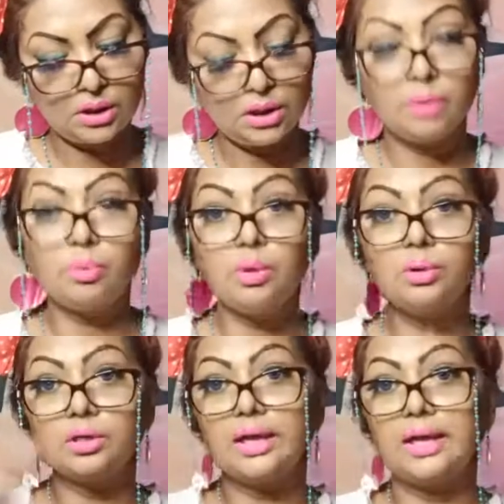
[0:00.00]
We'll
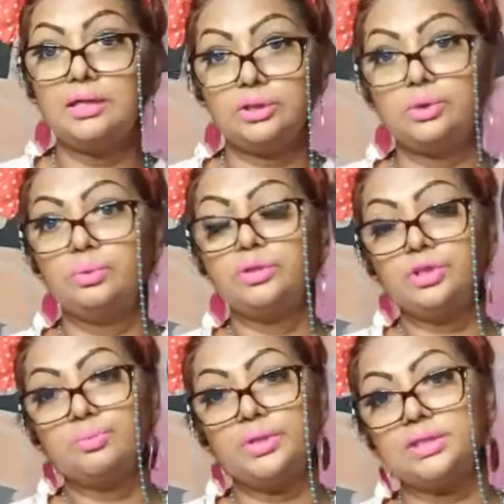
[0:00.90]
look as to what your
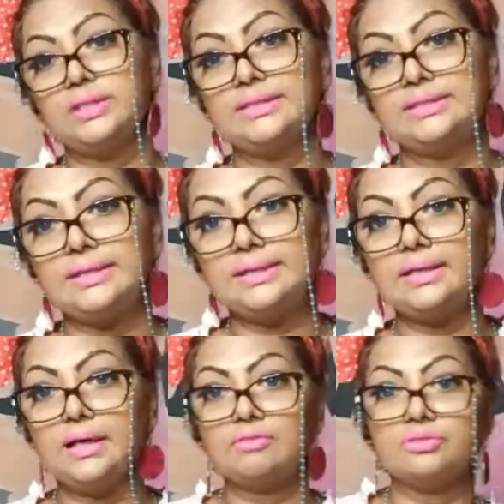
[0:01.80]
person is thinking
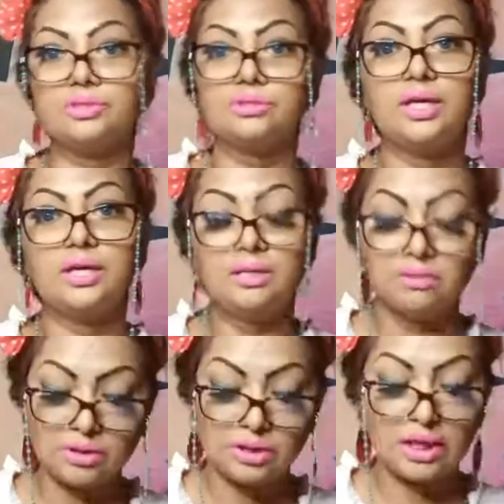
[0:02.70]
after. Okay.
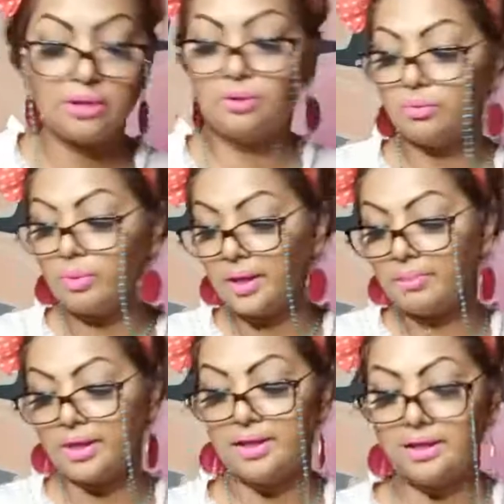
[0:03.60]
I don't know I'm
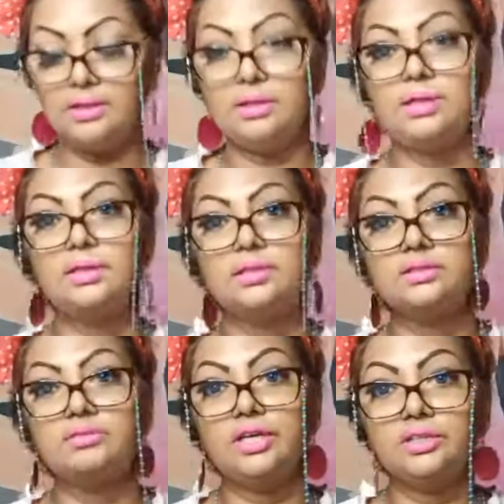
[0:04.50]
getting it in this
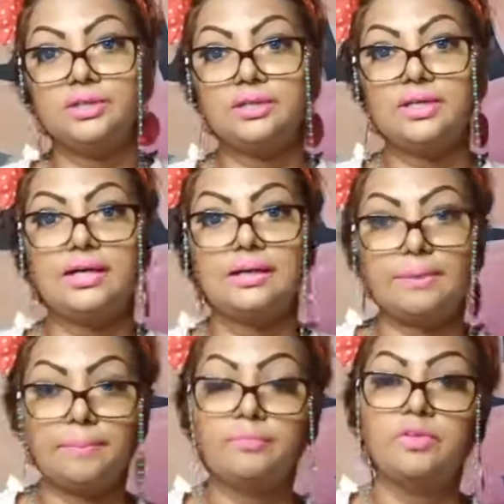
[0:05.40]
direction again.
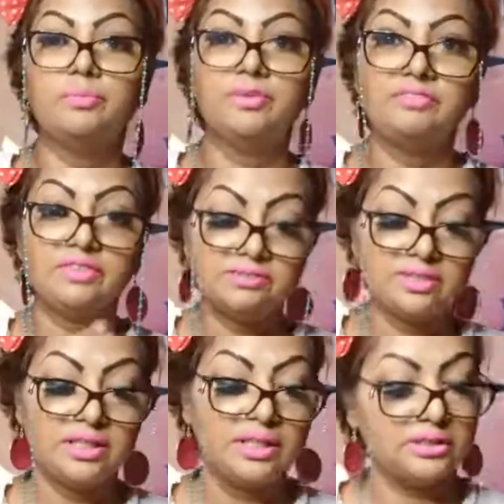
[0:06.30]
With the previous
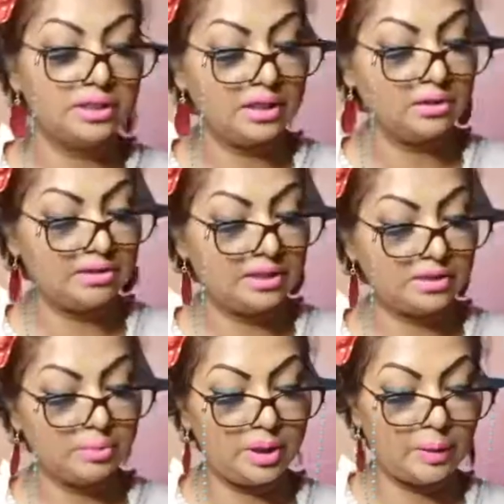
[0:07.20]
reading, I saw I got that
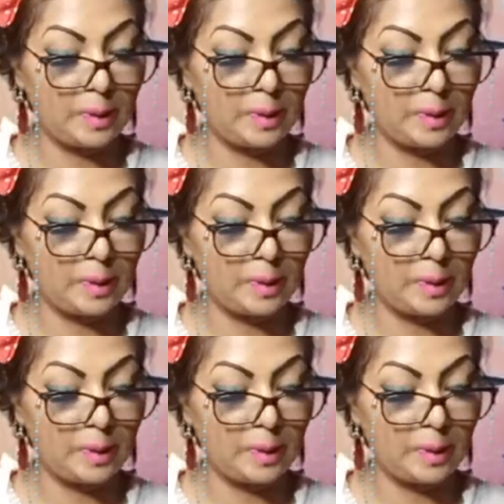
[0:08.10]
way.